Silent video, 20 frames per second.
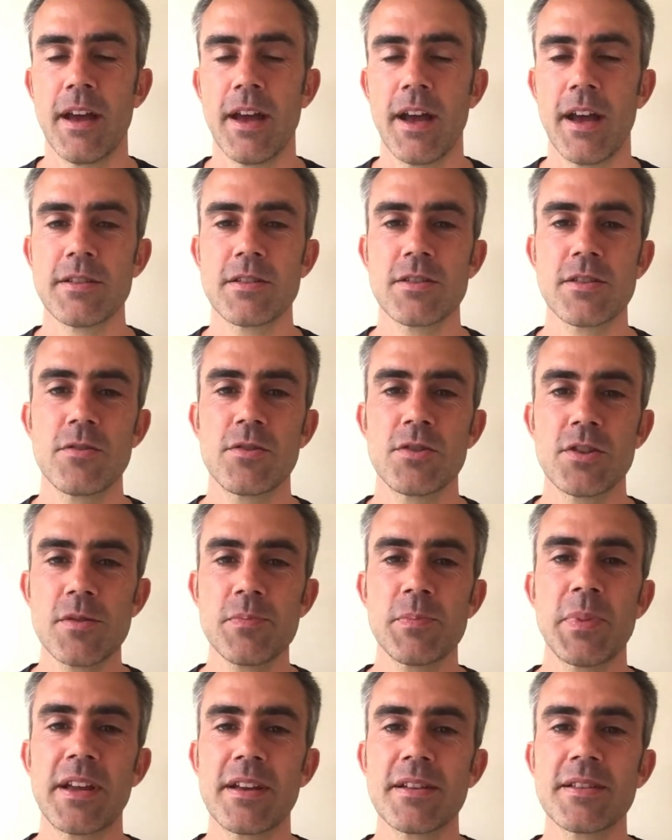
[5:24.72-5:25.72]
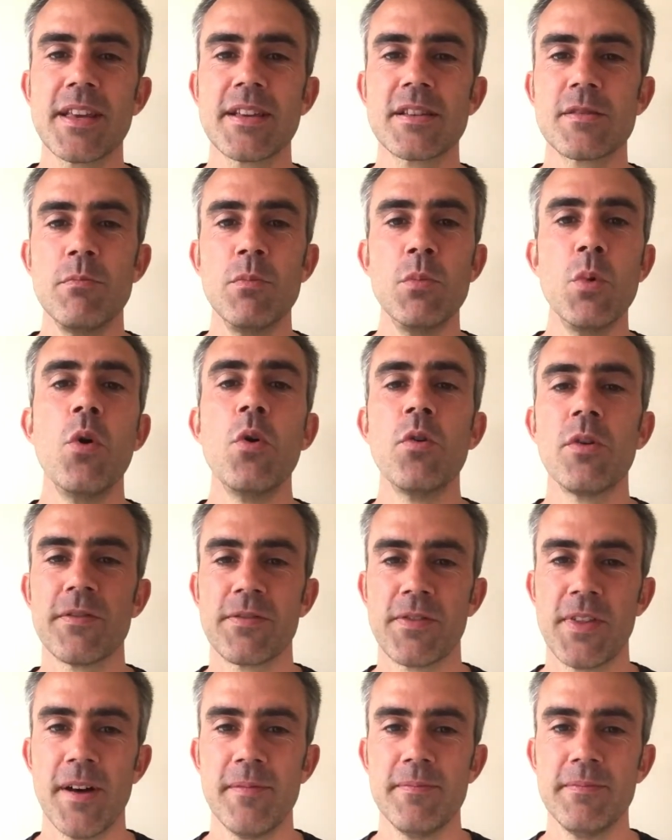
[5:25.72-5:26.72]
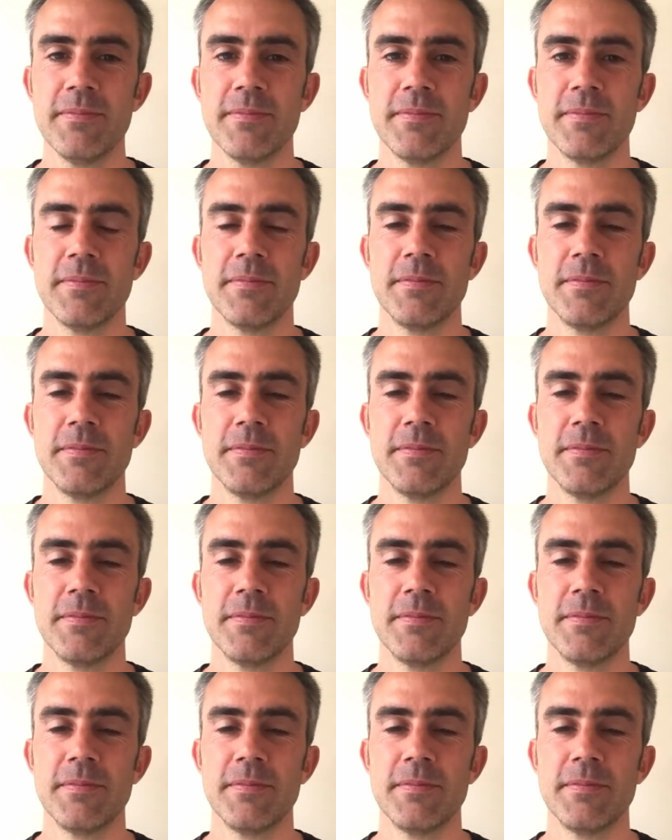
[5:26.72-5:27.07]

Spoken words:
And so just because there's more of them